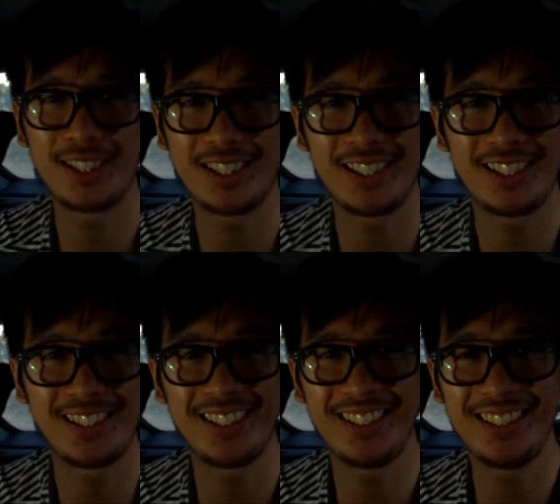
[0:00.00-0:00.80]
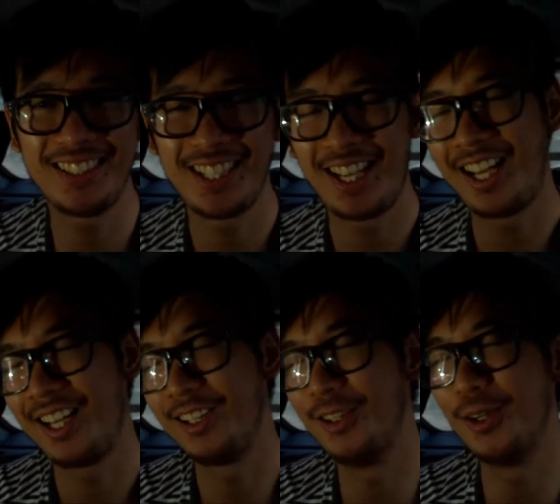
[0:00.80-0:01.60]
mind,
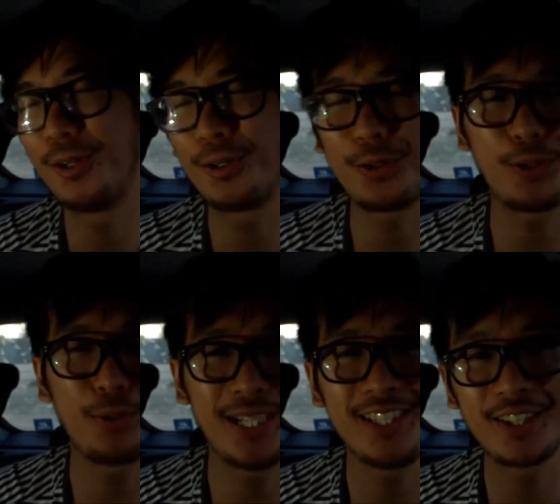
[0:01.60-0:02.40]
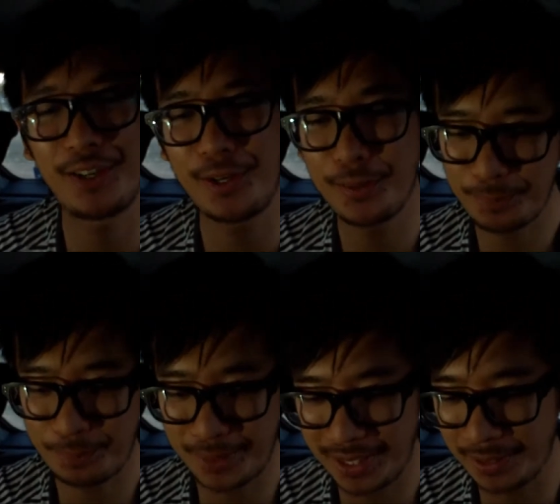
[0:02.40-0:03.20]
you're always
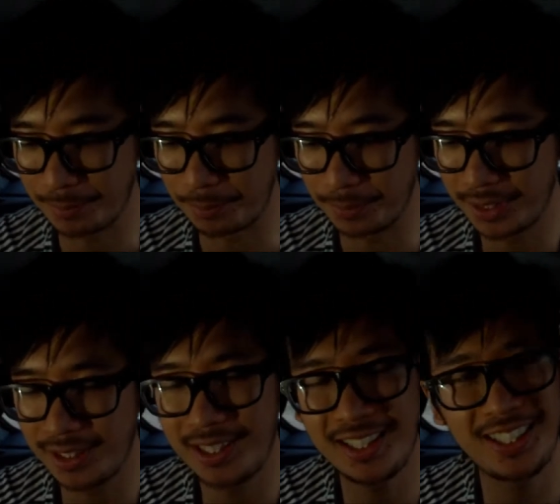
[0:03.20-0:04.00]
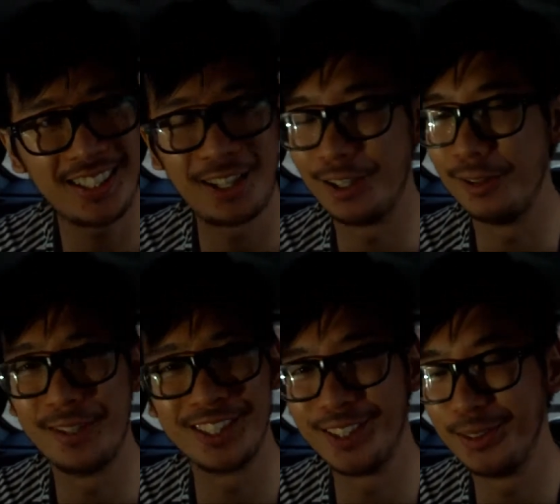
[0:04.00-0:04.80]
on my mind. Oh, I
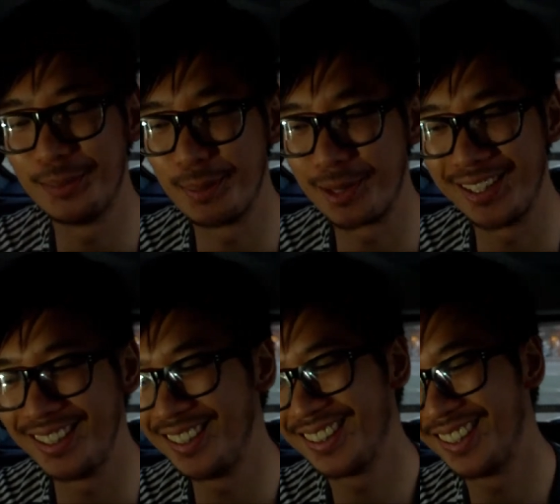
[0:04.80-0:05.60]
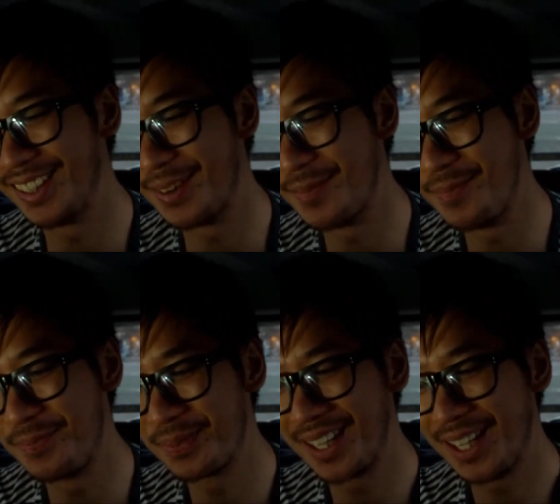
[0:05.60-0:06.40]
love that tune by Brandy. Um,
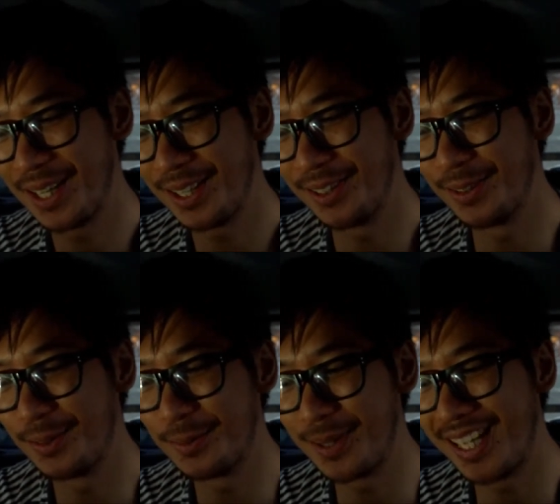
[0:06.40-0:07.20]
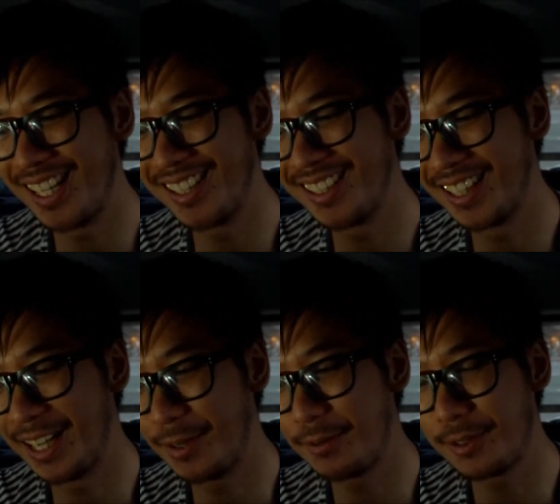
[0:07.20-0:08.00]
no matter
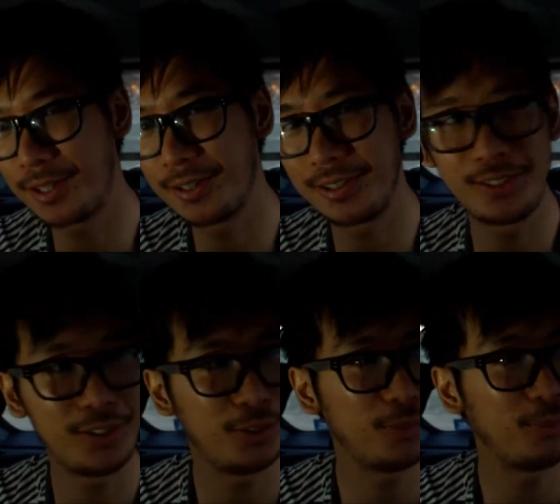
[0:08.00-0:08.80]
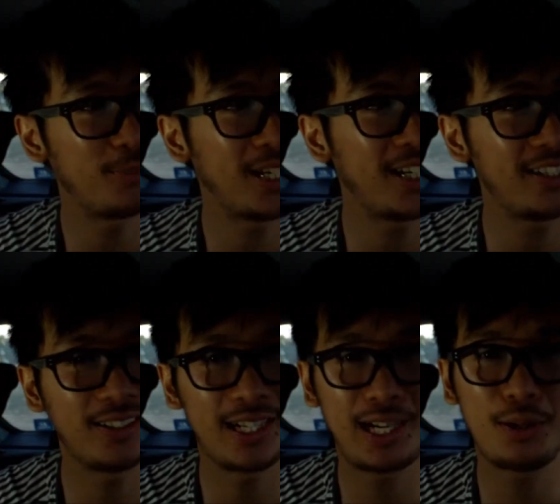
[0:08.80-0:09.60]
how far and no
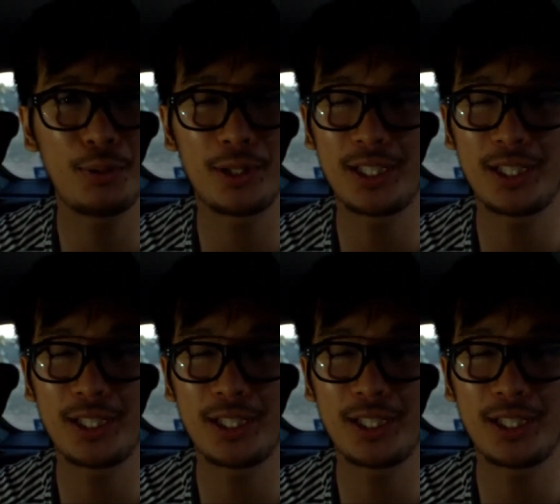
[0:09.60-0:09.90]
matter how